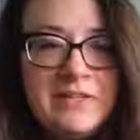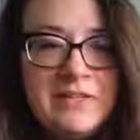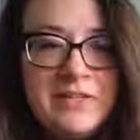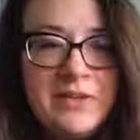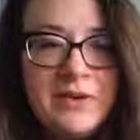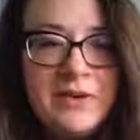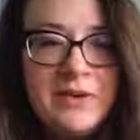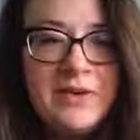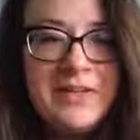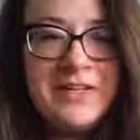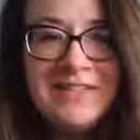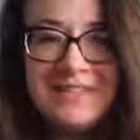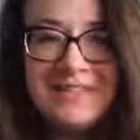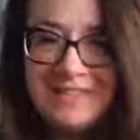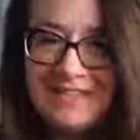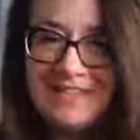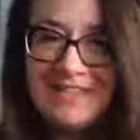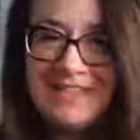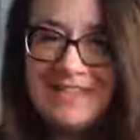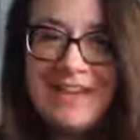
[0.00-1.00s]
So
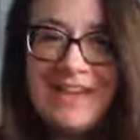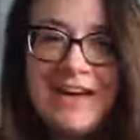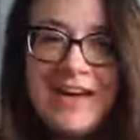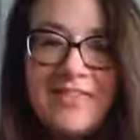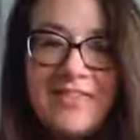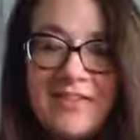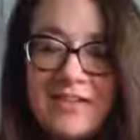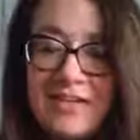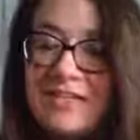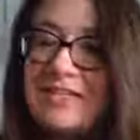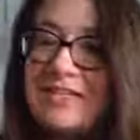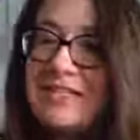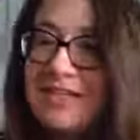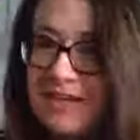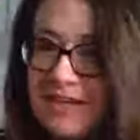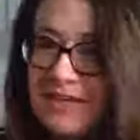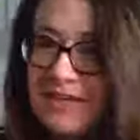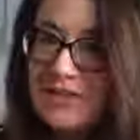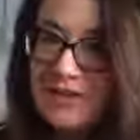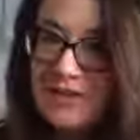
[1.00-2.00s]
they got their
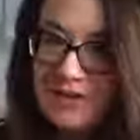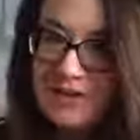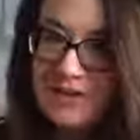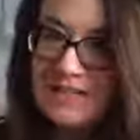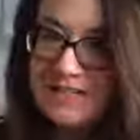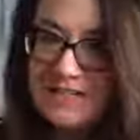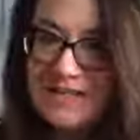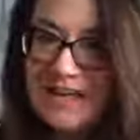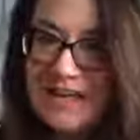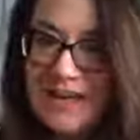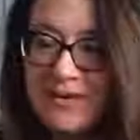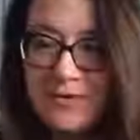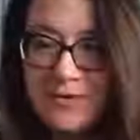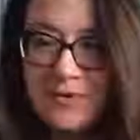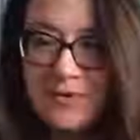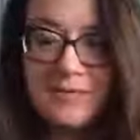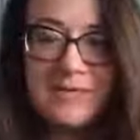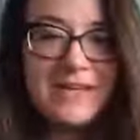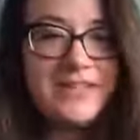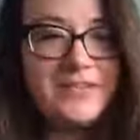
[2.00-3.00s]
Kentucky dog into that
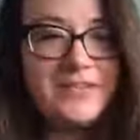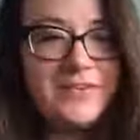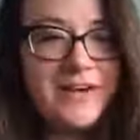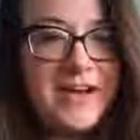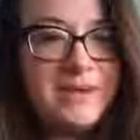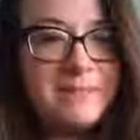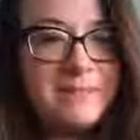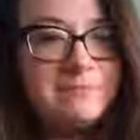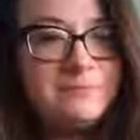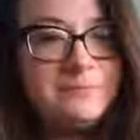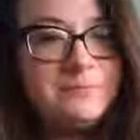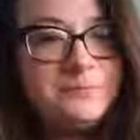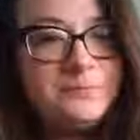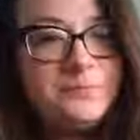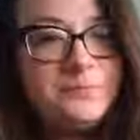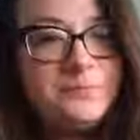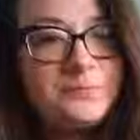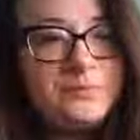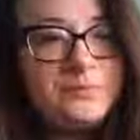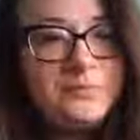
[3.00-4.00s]
Northwest rain.
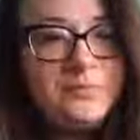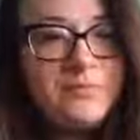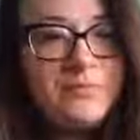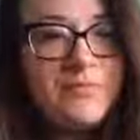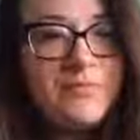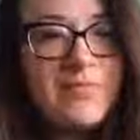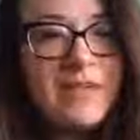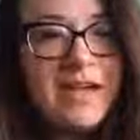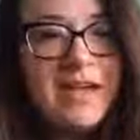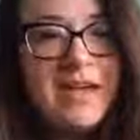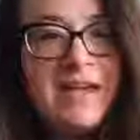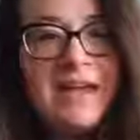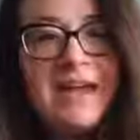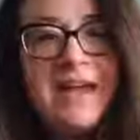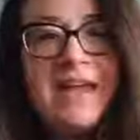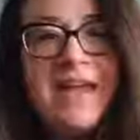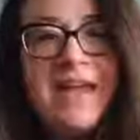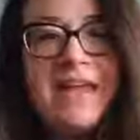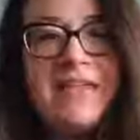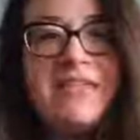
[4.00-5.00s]

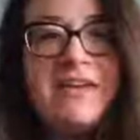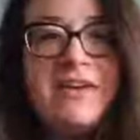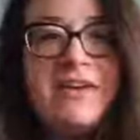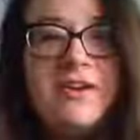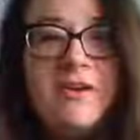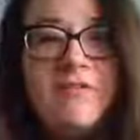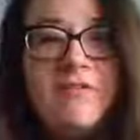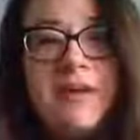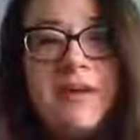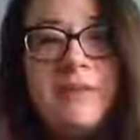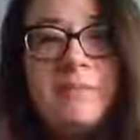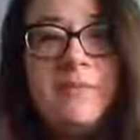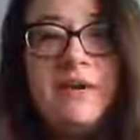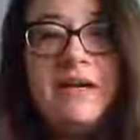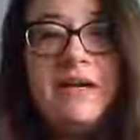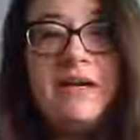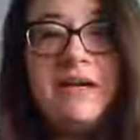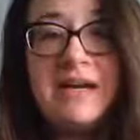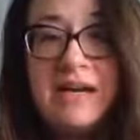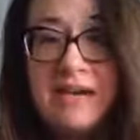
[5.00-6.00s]
In the
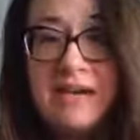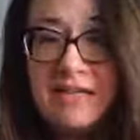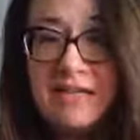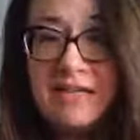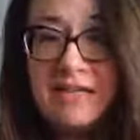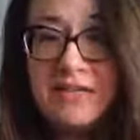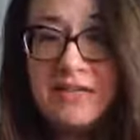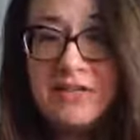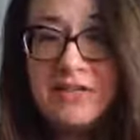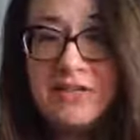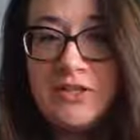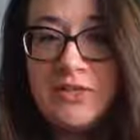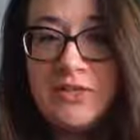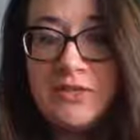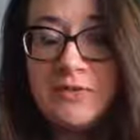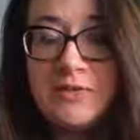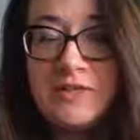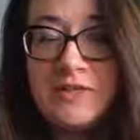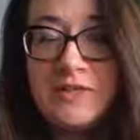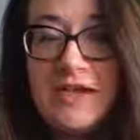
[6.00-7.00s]
November 9th
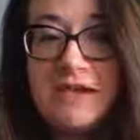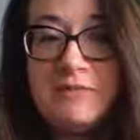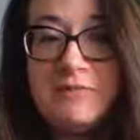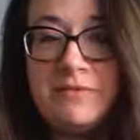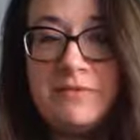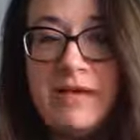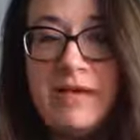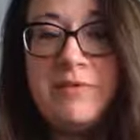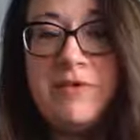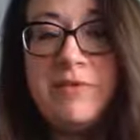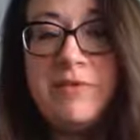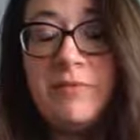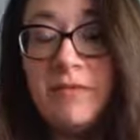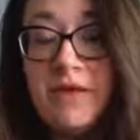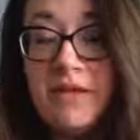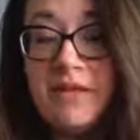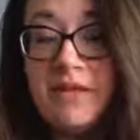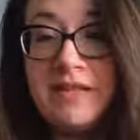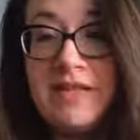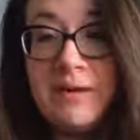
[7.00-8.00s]
issue, they then
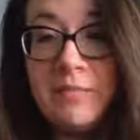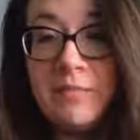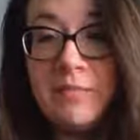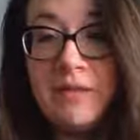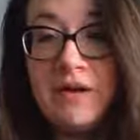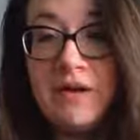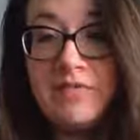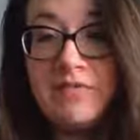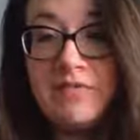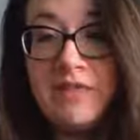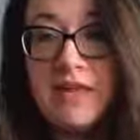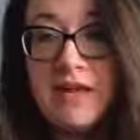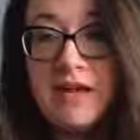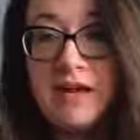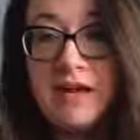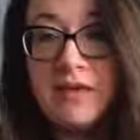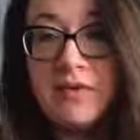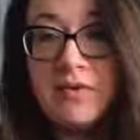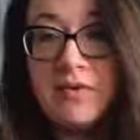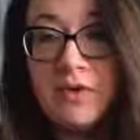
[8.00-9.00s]
reported that one of
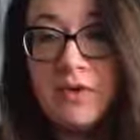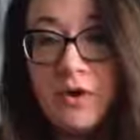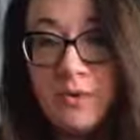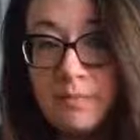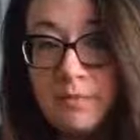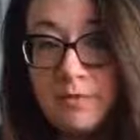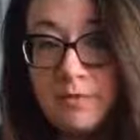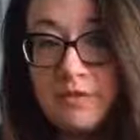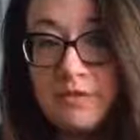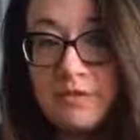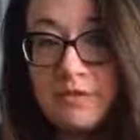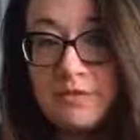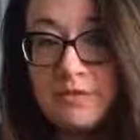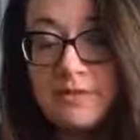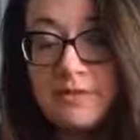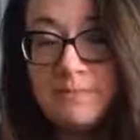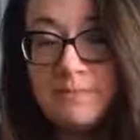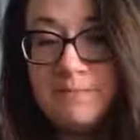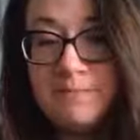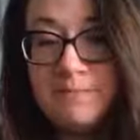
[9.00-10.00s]
their
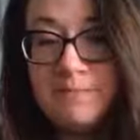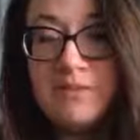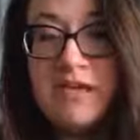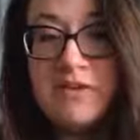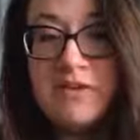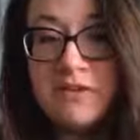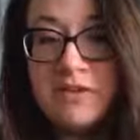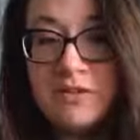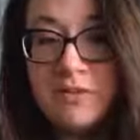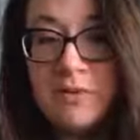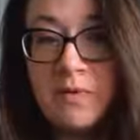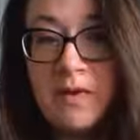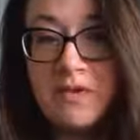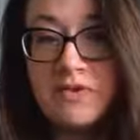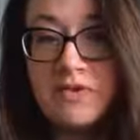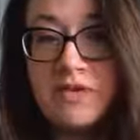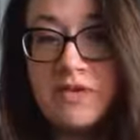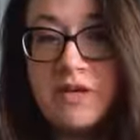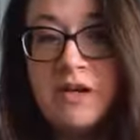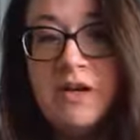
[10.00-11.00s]
corporals in the
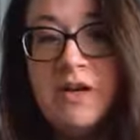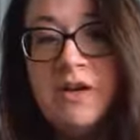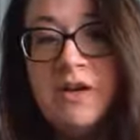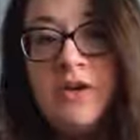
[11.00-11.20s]
squadron,